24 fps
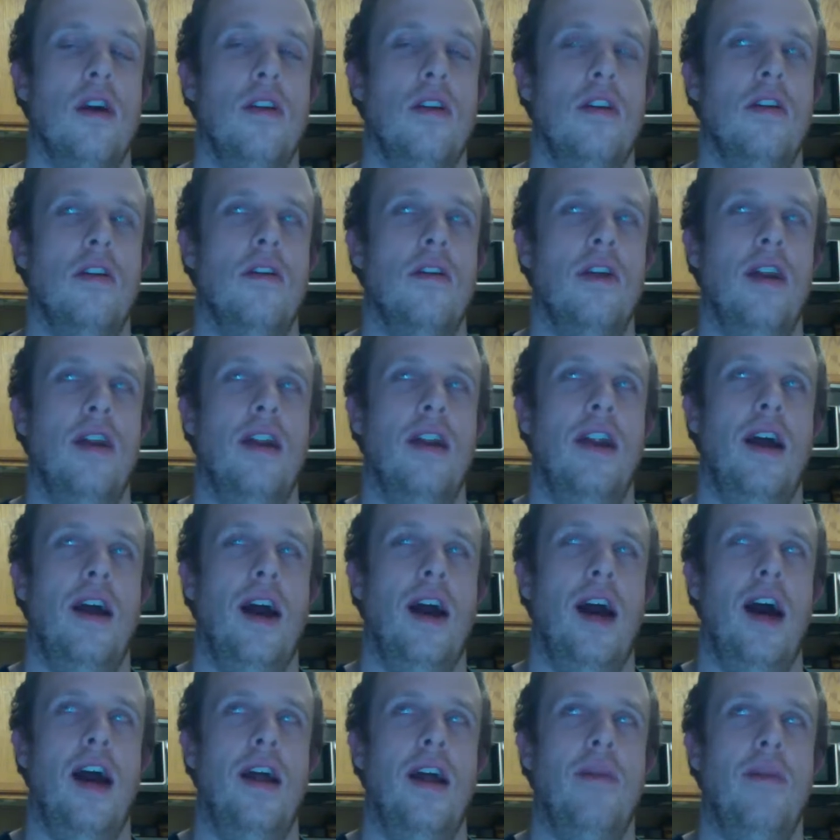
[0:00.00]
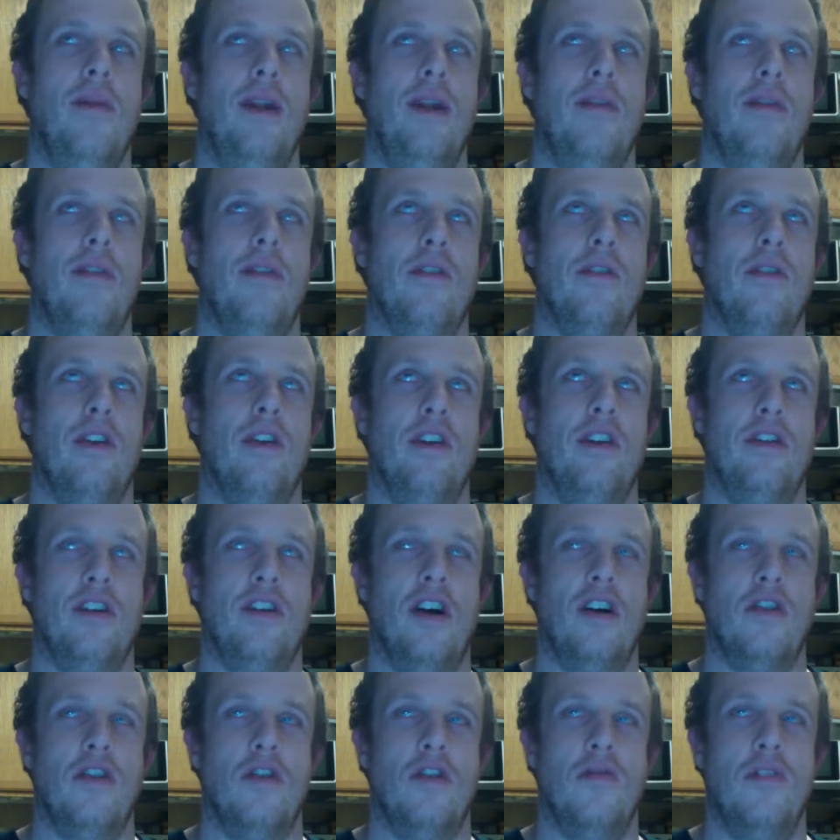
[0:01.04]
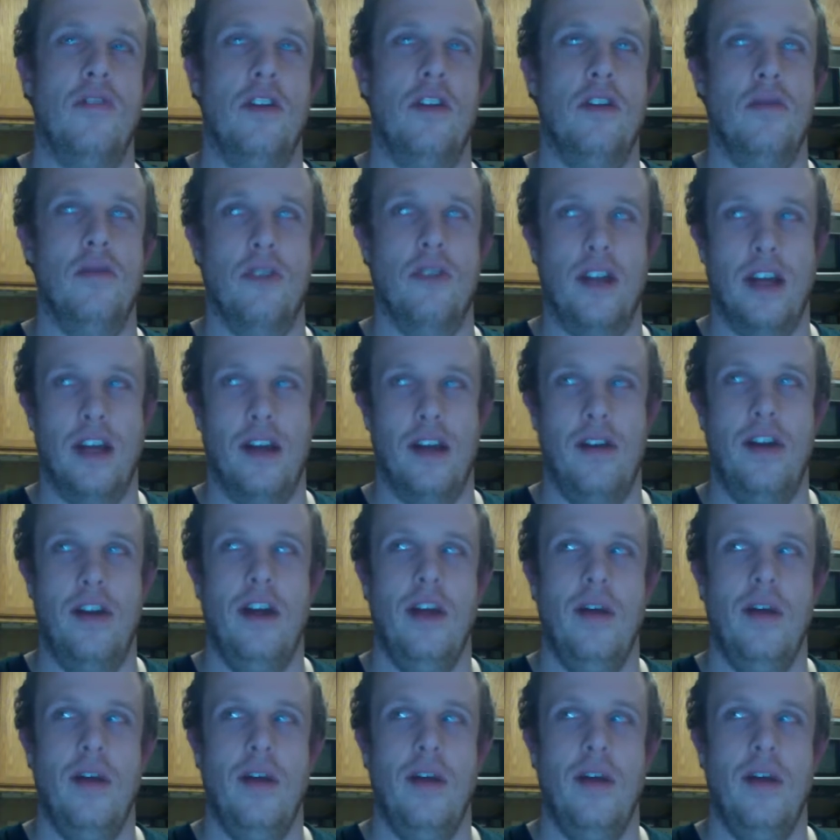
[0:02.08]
You know what? I am never going to talk over you again.